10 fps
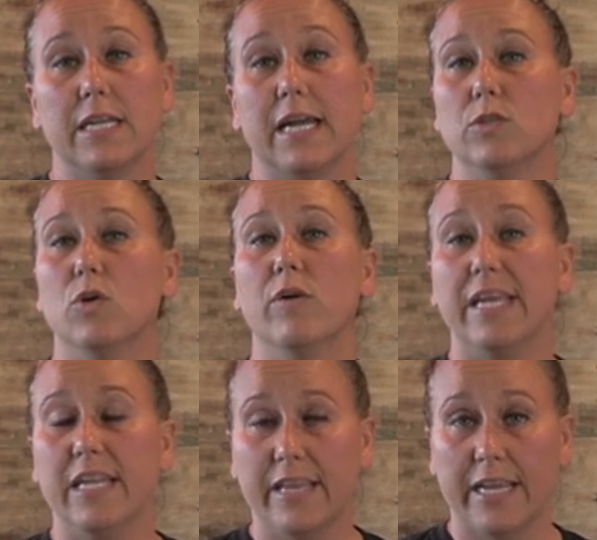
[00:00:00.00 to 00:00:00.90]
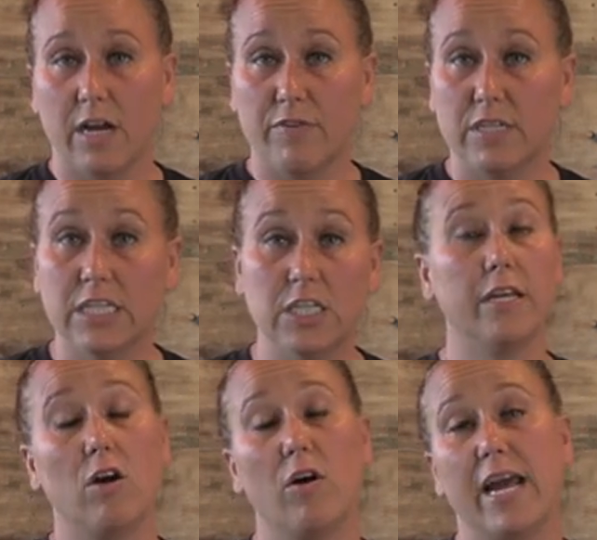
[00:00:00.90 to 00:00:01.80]
and I don't lay anything out for dinner
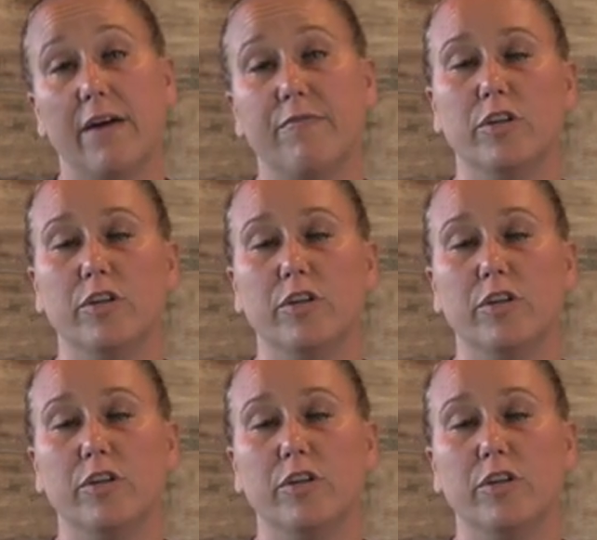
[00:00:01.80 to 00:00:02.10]
and all I have